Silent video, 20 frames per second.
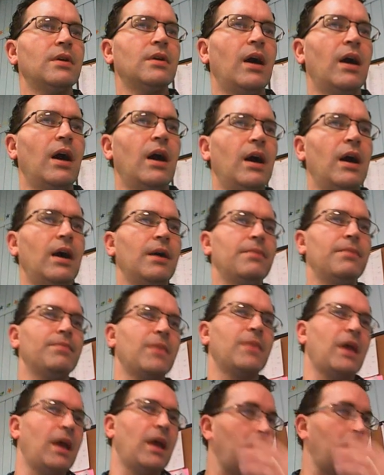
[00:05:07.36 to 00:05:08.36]

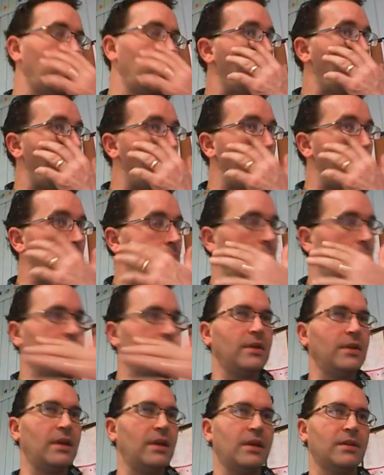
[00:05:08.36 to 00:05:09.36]
And
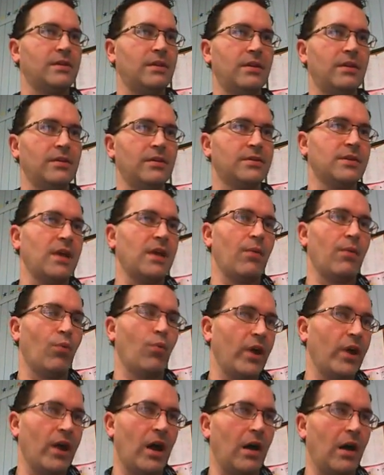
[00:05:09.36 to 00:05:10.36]
you see I'm
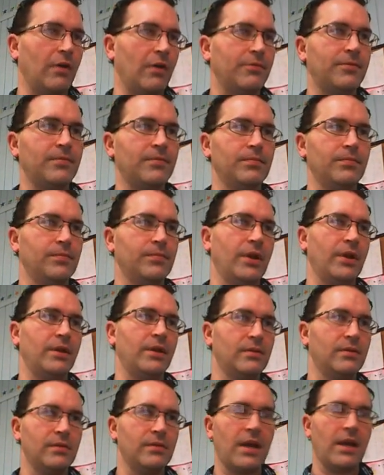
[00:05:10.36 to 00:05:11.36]
way off, but
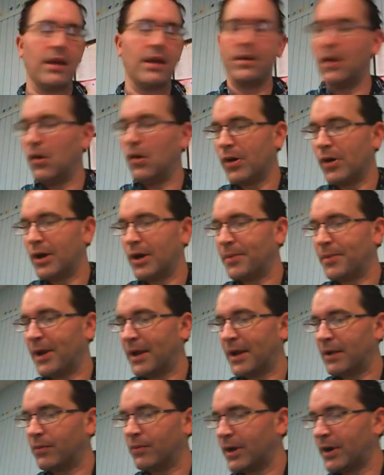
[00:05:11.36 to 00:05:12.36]
hey, don't worry
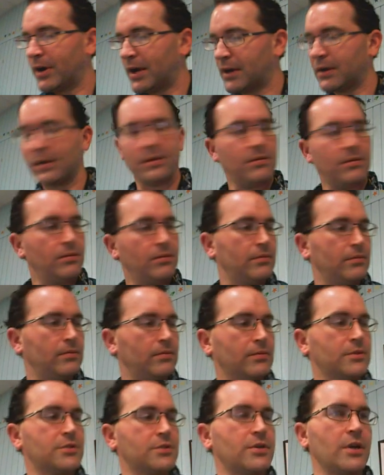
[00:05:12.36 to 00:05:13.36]
about it. We're not going to
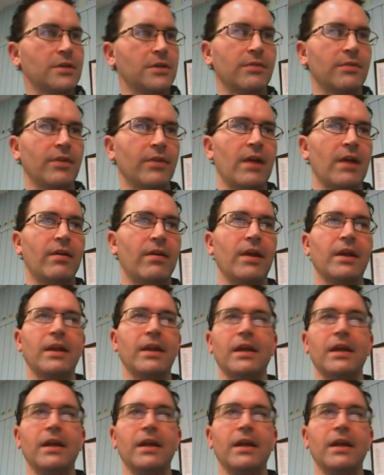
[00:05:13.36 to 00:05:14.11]
stress over that right